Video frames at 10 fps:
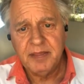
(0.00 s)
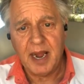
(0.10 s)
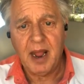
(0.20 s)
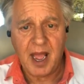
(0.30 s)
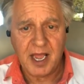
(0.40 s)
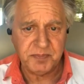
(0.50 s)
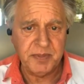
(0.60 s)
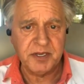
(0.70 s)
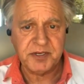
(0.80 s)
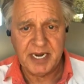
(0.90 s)
that
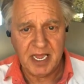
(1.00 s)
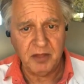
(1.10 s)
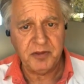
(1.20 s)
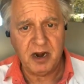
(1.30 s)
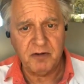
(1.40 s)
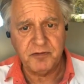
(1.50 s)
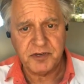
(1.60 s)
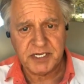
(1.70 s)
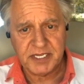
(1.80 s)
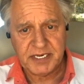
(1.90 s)
hospitals and healthcare
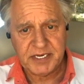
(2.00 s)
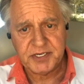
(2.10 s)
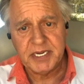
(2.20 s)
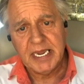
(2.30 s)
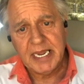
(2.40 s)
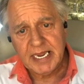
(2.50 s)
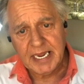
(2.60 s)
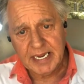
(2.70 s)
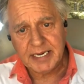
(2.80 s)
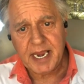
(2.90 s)
facilities
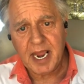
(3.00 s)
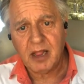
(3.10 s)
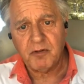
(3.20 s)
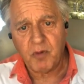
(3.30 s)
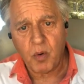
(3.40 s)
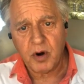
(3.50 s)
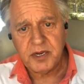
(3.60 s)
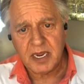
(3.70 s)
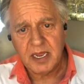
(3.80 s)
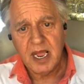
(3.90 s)
in
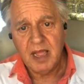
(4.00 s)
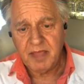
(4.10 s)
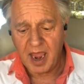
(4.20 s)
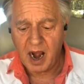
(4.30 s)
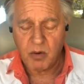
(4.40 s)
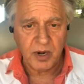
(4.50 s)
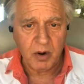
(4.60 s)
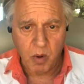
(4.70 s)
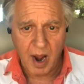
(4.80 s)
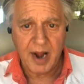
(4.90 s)
California, they are
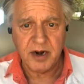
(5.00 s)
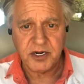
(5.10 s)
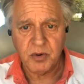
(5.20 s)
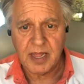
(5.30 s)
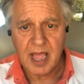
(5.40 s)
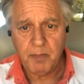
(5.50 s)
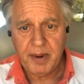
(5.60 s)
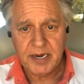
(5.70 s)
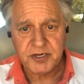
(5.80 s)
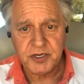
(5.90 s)
required to allow
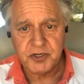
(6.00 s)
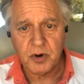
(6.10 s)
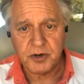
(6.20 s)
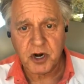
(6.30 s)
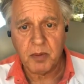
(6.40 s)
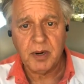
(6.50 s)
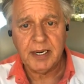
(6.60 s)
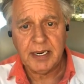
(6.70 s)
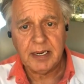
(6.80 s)
patients who are terminally